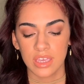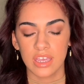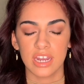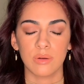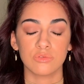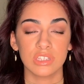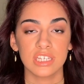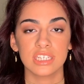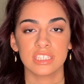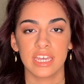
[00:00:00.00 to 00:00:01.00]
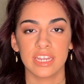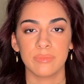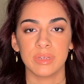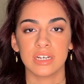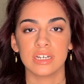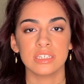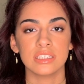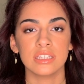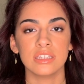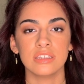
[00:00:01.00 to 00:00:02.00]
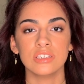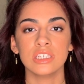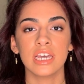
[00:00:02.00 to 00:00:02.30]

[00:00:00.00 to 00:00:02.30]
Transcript: and I was really excited because she